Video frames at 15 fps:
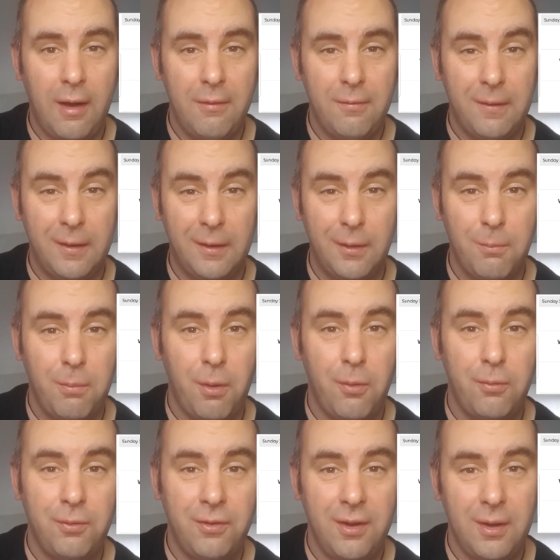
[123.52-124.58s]
I think
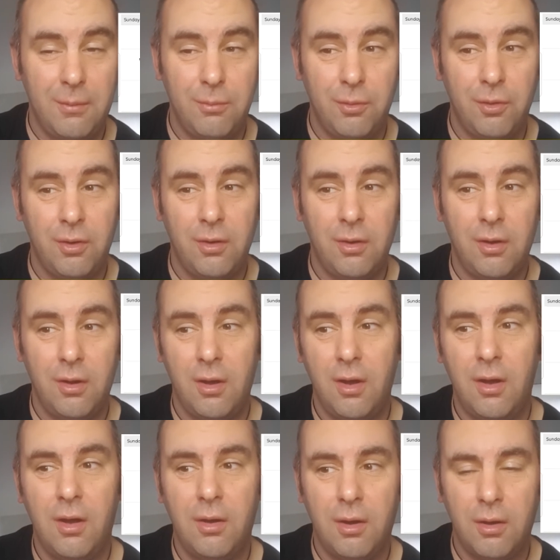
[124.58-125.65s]
both teams
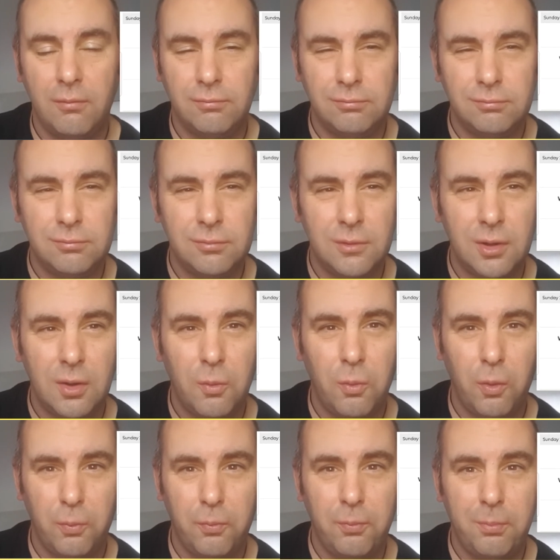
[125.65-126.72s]

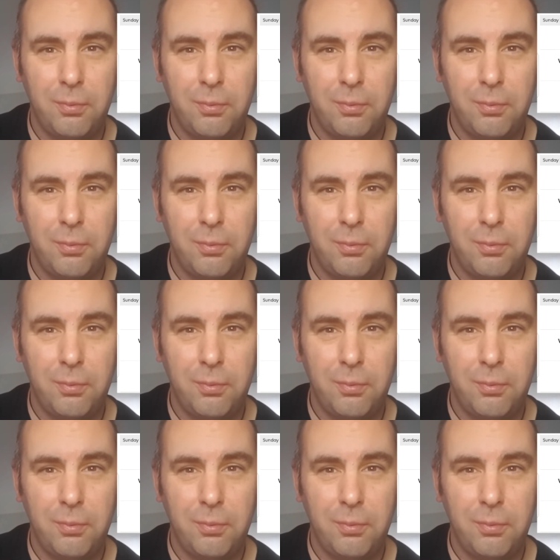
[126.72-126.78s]
will